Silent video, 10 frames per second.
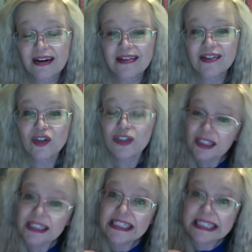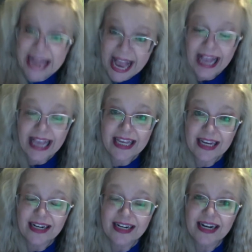And so till this day,
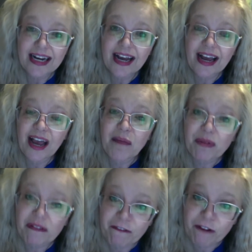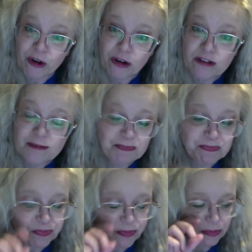I prefer,
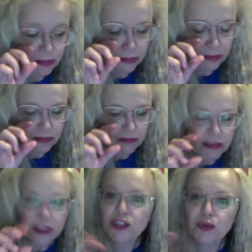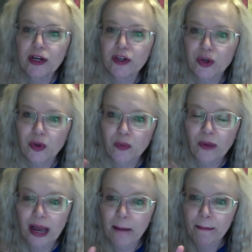this is what I do
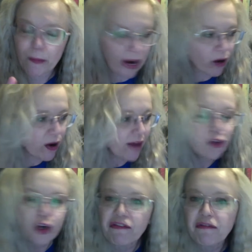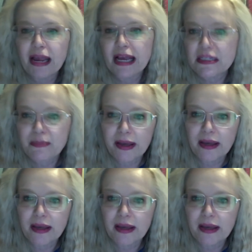when I don't have to cook for my husband